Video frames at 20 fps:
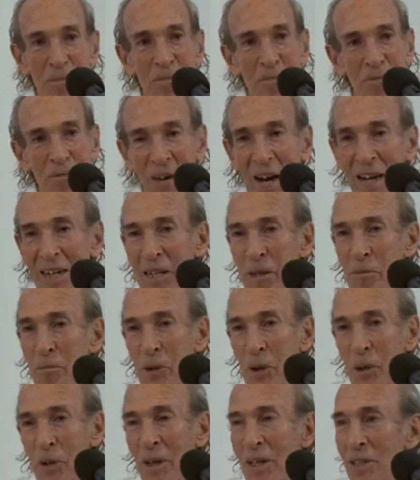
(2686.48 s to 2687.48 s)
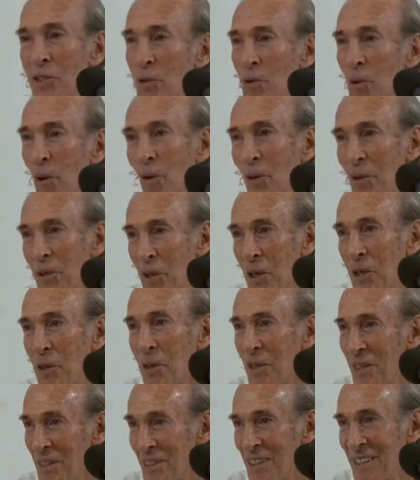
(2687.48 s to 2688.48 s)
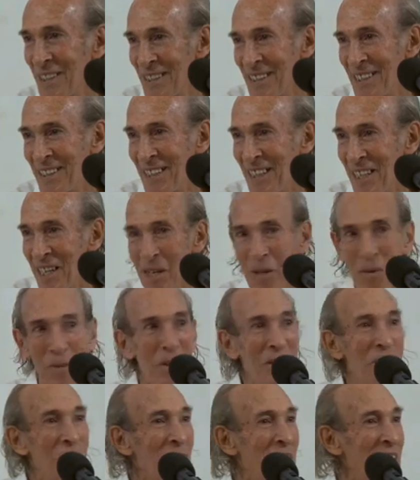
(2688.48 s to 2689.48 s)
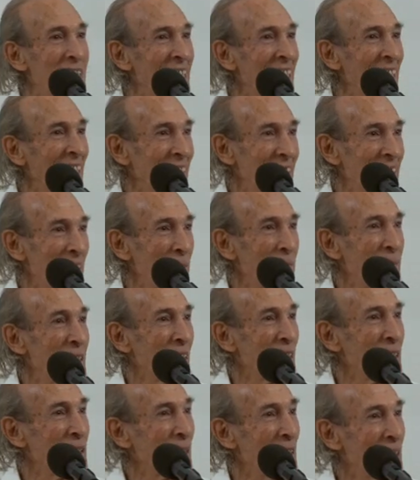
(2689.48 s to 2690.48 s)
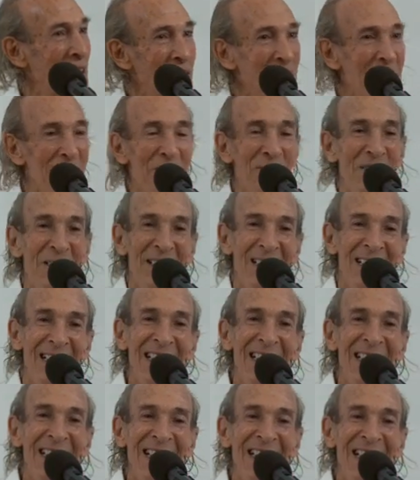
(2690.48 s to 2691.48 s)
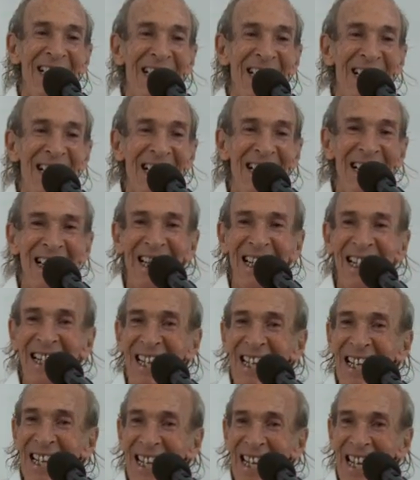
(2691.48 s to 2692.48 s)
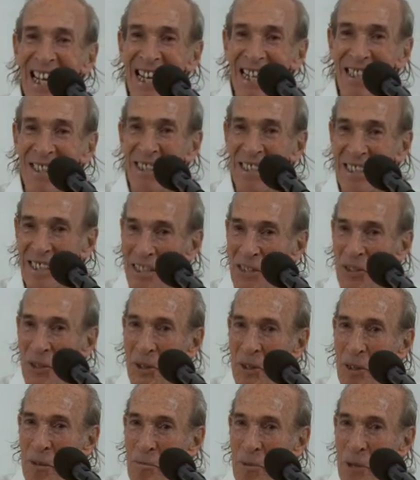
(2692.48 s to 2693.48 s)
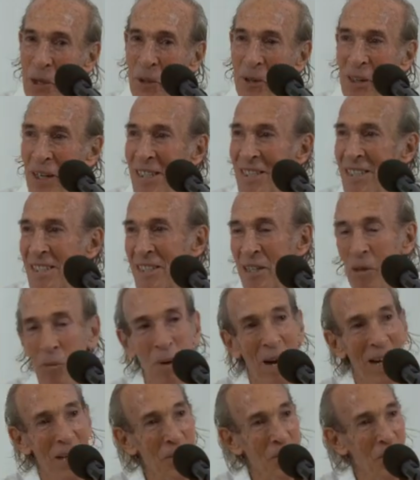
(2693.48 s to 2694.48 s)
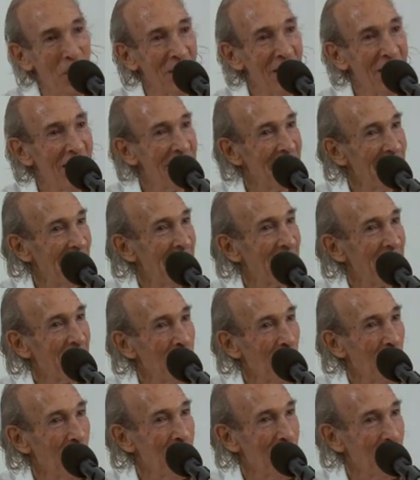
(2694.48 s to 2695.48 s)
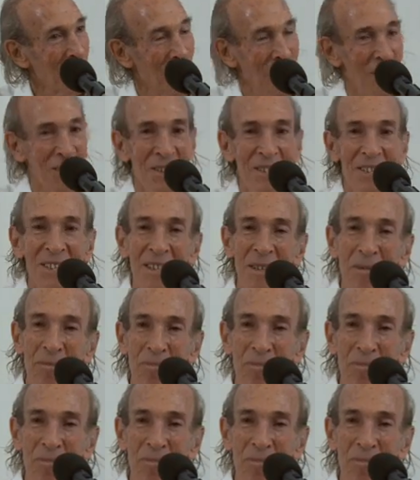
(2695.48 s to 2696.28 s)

Vital progress, you all know, which we are still attempting to achieve. And the integral progress, the white one, they are the common ones.